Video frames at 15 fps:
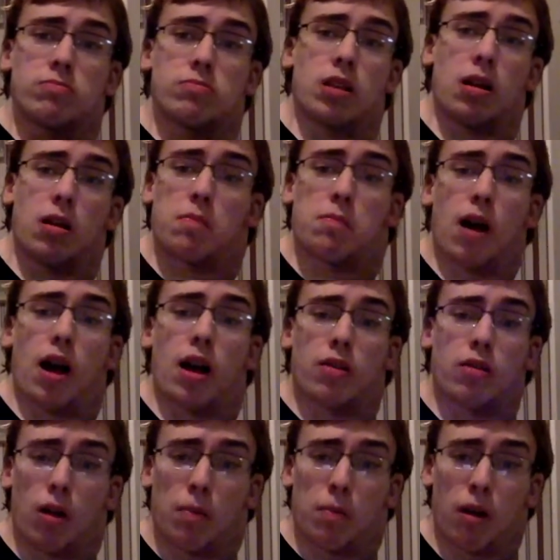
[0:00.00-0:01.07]
That was my
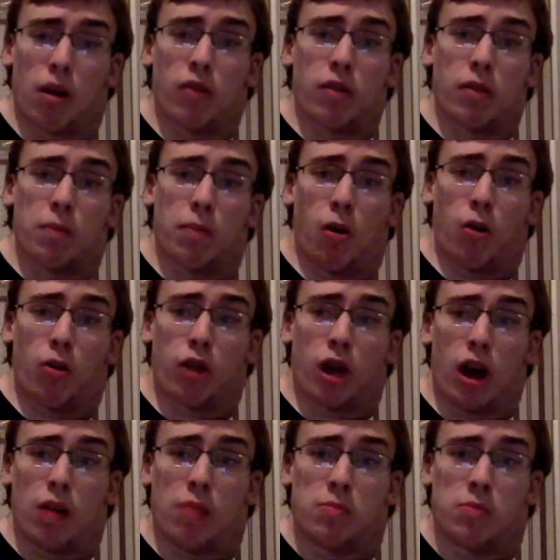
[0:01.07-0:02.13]
thought process the whole
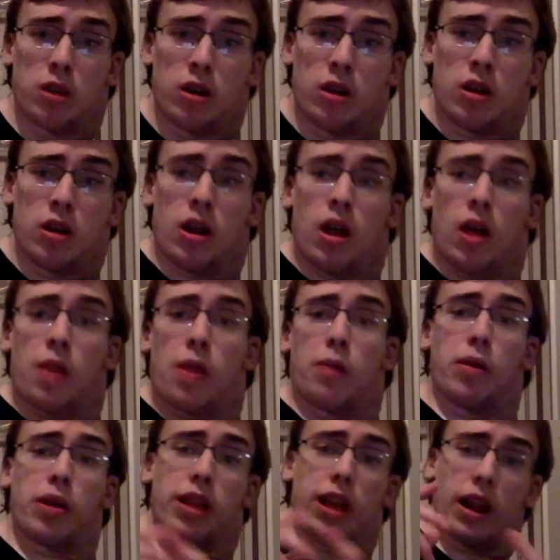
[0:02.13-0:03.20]
time. Then
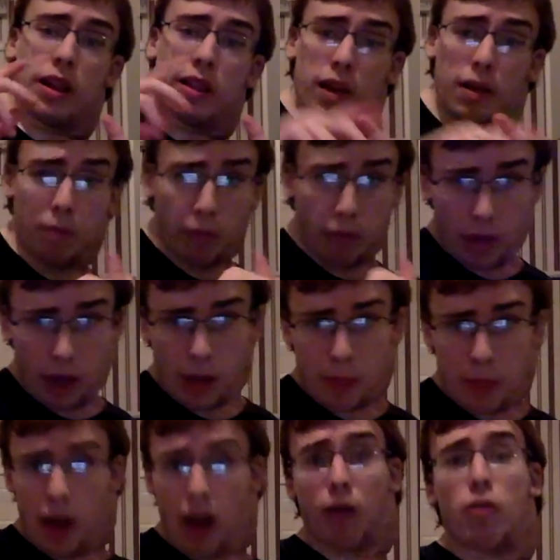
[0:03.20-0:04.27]
we needed to get the
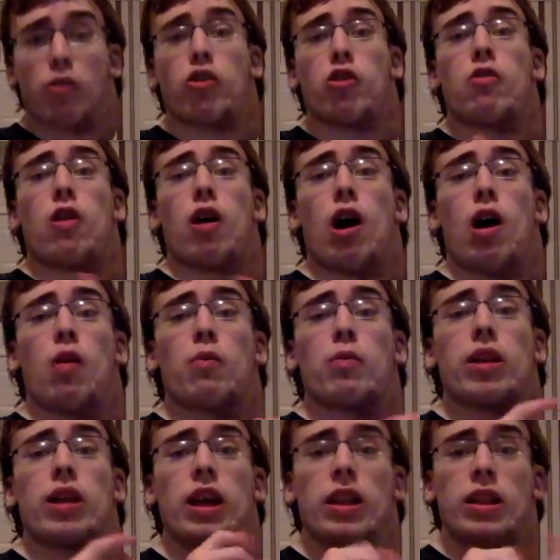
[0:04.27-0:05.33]
flashback on Yuha.
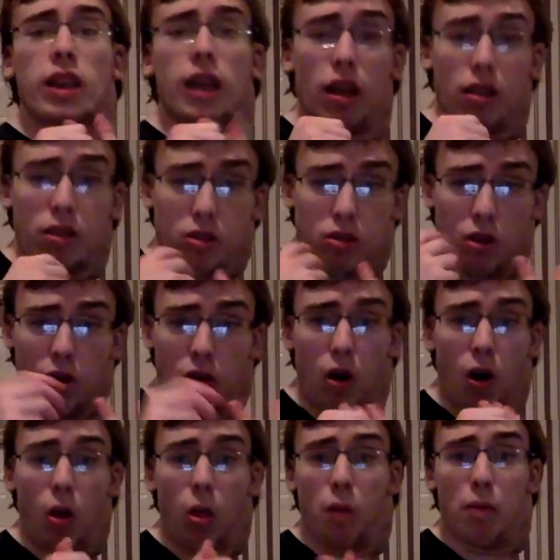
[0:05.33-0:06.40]
We needed to get the,
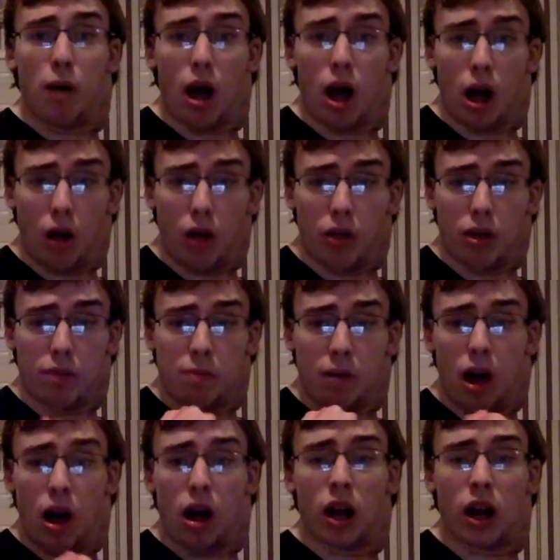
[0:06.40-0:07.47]
all the bond, all the
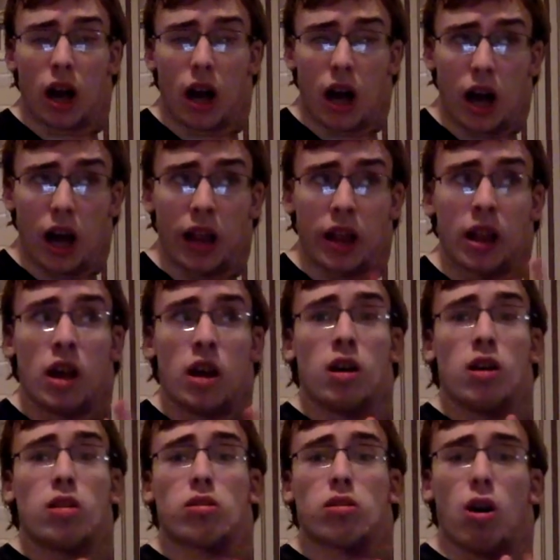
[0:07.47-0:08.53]
Bankai.
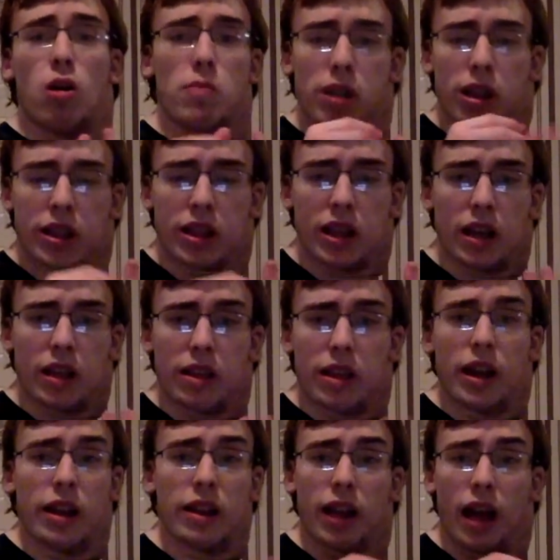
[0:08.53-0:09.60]
So many things
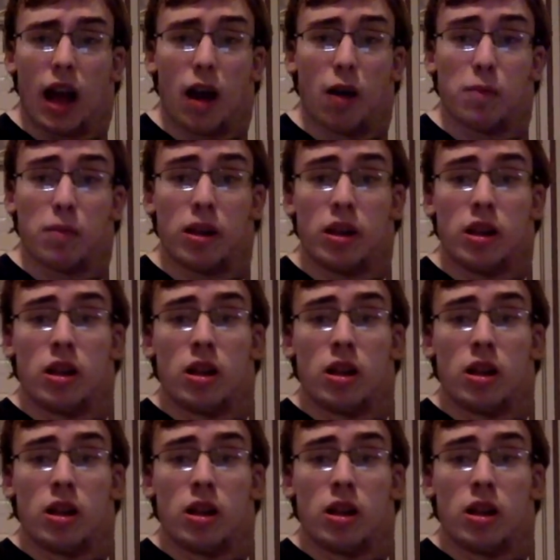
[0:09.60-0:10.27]
needed to happen.